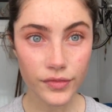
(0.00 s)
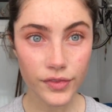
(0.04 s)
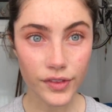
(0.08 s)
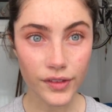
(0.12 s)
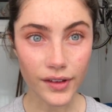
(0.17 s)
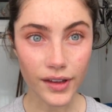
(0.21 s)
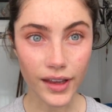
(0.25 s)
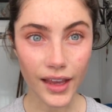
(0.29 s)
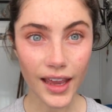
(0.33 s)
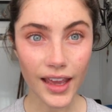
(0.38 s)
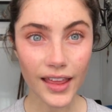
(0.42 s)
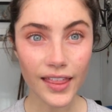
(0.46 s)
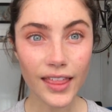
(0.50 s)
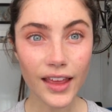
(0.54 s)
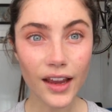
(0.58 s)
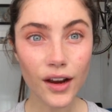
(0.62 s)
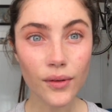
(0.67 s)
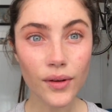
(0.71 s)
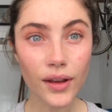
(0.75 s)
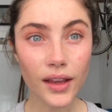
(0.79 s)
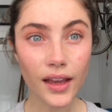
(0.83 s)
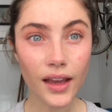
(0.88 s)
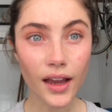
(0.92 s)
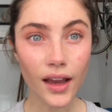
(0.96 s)
Okay, there
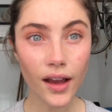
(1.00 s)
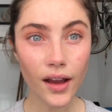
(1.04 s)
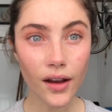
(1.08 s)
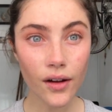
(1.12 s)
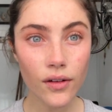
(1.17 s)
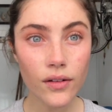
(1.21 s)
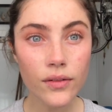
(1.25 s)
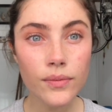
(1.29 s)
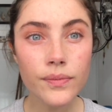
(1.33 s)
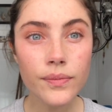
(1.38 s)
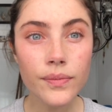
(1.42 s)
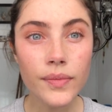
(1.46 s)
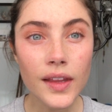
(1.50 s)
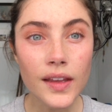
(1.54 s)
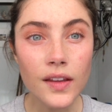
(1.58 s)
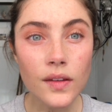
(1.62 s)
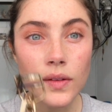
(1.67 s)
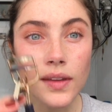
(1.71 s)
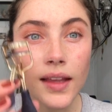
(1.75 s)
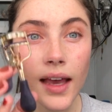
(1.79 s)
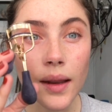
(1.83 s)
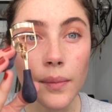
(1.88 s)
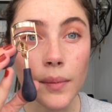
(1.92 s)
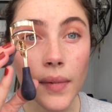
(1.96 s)
we go. This
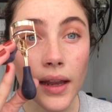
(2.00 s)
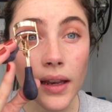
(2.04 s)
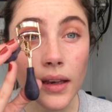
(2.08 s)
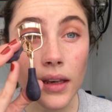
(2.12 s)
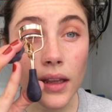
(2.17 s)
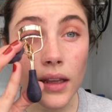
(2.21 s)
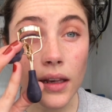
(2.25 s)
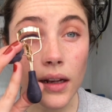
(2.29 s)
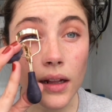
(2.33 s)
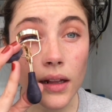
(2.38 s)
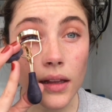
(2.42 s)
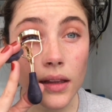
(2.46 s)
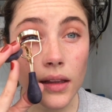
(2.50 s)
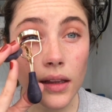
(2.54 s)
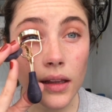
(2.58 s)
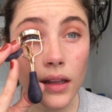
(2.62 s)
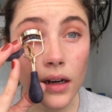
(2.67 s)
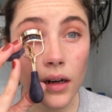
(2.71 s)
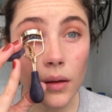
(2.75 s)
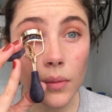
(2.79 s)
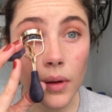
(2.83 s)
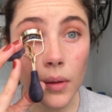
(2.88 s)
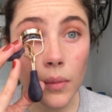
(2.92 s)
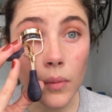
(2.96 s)
side might need a
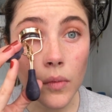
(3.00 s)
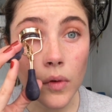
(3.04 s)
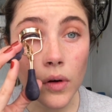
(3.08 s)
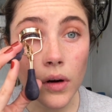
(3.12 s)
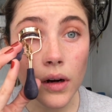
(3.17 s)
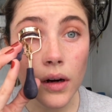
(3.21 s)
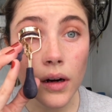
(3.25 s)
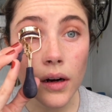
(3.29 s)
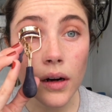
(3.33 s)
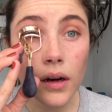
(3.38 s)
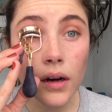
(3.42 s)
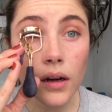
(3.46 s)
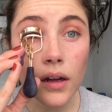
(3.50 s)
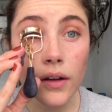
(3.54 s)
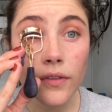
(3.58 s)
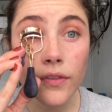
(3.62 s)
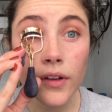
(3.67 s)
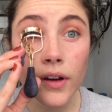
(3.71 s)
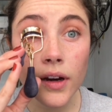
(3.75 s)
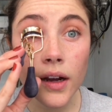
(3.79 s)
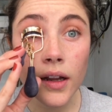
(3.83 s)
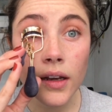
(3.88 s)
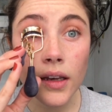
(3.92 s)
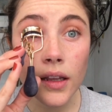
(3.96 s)
little bit more curl if
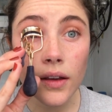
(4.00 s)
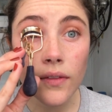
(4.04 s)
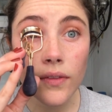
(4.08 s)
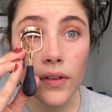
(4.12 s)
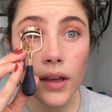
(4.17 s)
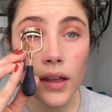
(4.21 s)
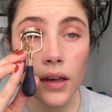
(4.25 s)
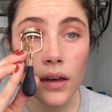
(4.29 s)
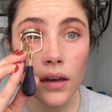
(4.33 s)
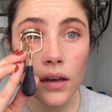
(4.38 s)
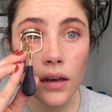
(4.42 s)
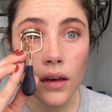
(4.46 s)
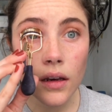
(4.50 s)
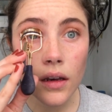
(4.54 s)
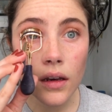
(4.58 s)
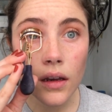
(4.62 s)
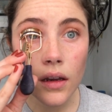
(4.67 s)
they're uneven.